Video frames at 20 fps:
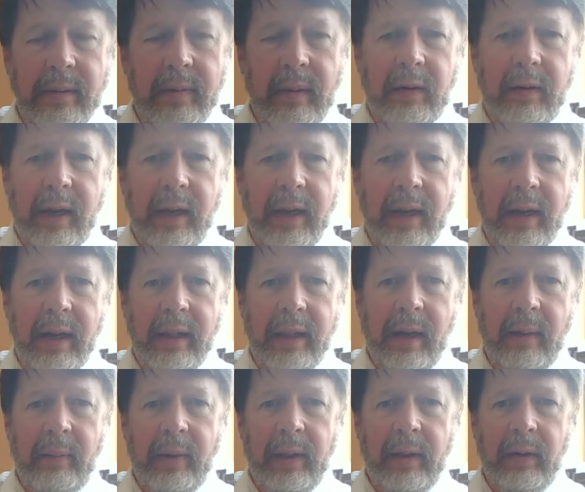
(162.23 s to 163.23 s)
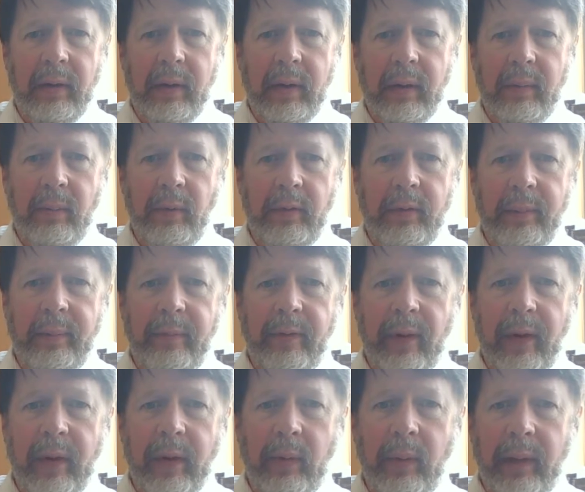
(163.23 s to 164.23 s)
Okay, and that way there you can move them
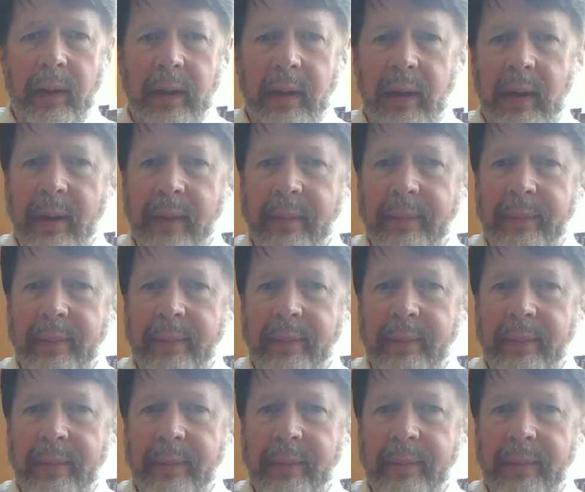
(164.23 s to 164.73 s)
very quickly